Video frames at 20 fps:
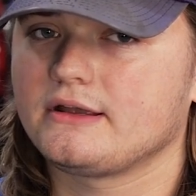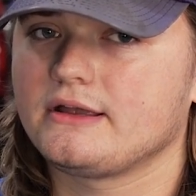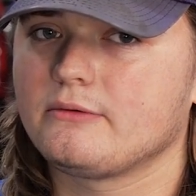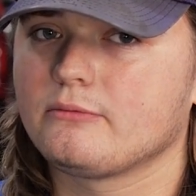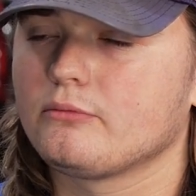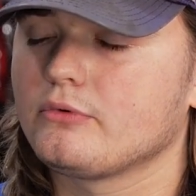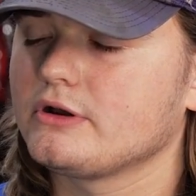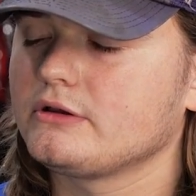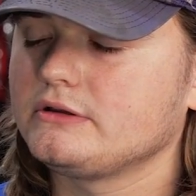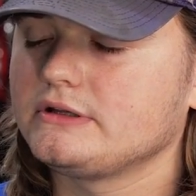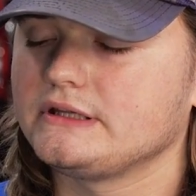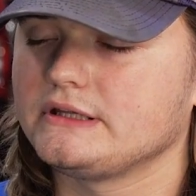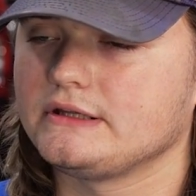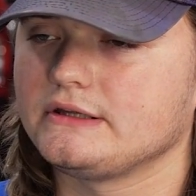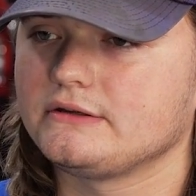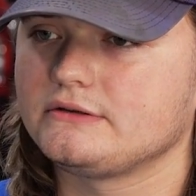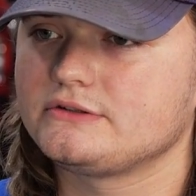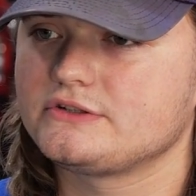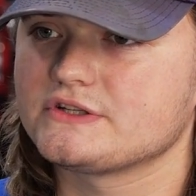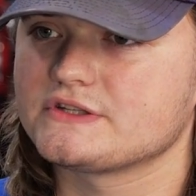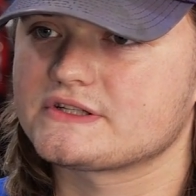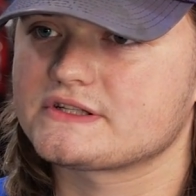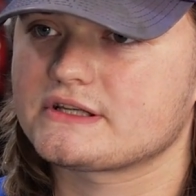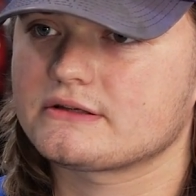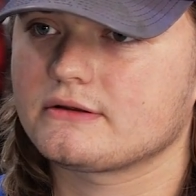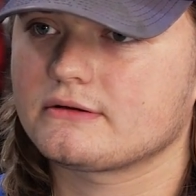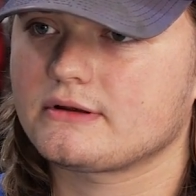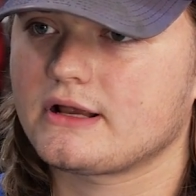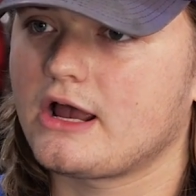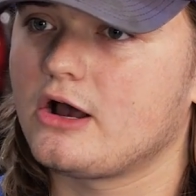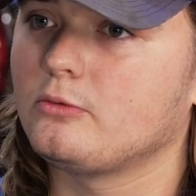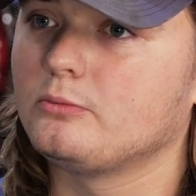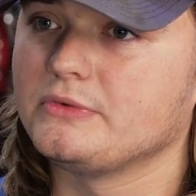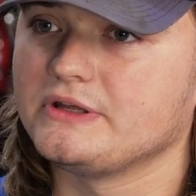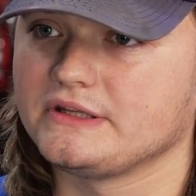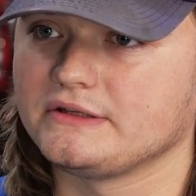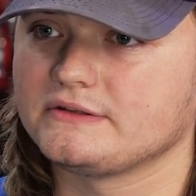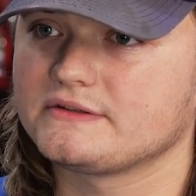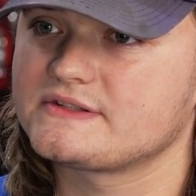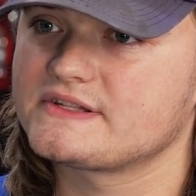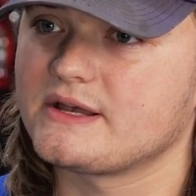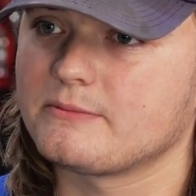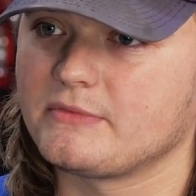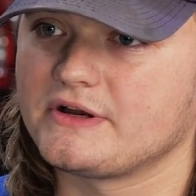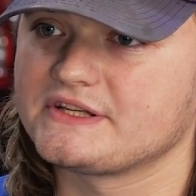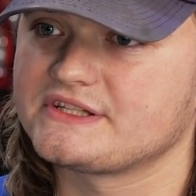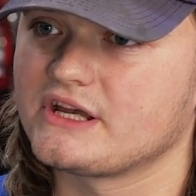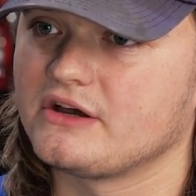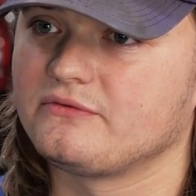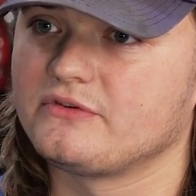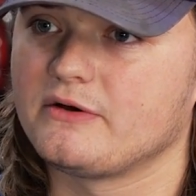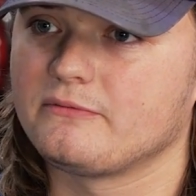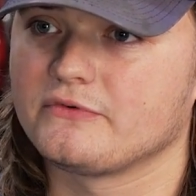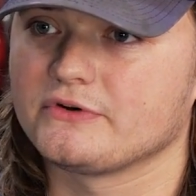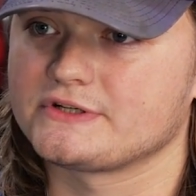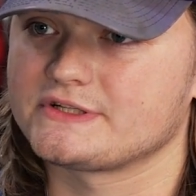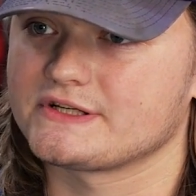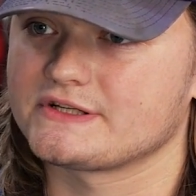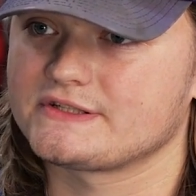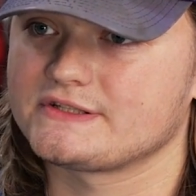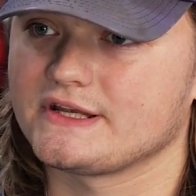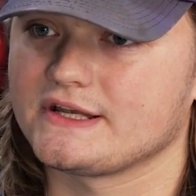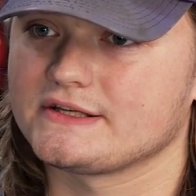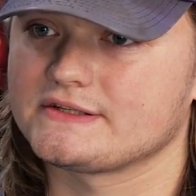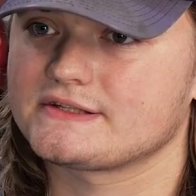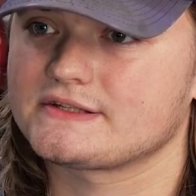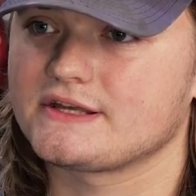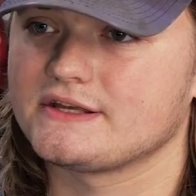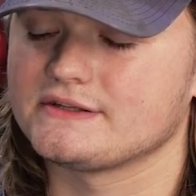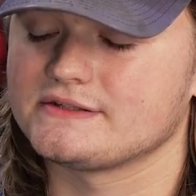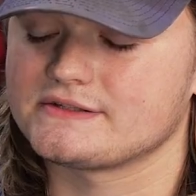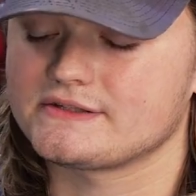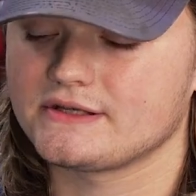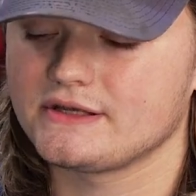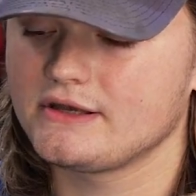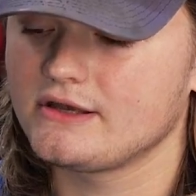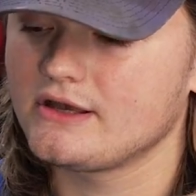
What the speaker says: it really just helped me set myself up for success, because